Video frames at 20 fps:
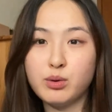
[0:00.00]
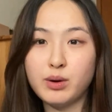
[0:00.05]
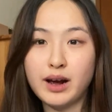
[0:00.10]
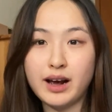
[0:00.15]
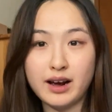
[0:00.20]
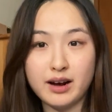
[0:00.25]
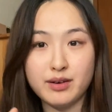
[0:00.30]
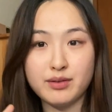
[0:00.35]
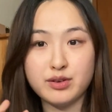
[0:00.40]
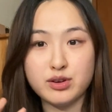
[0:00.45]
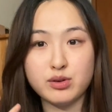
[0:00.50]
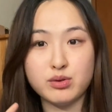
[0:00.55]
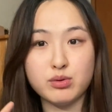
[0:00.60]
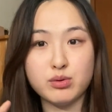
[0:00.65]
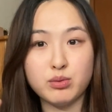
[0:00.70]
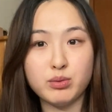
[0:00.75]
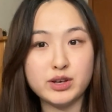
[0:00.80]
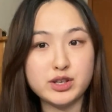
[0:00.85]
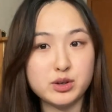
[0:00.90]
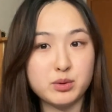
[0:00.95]
how you
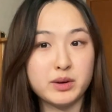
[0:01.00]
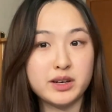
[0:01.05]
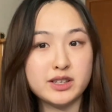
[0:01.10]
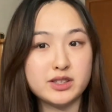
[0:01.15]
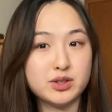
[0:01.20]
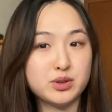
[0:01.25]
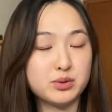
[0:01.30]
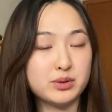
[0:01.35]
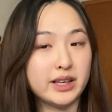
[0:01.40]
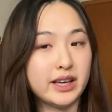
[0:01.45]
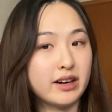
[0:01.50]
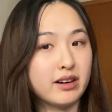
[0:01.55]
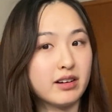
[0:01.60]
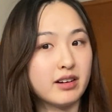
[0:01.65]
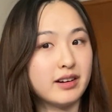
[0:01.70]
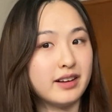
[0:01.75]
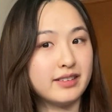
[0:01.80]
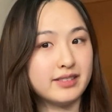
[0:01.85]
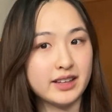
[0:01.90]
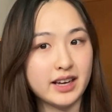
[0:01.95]
what you want to do later
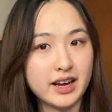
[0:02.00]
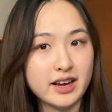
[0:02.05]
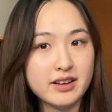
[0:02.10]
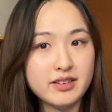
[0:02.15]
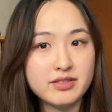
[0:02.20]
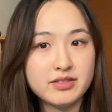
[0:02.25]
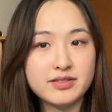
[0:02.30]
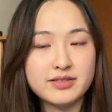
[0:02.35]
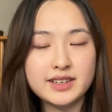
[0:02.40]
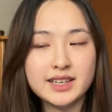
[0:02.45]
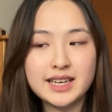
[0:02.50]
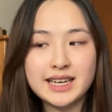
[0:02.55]
in life.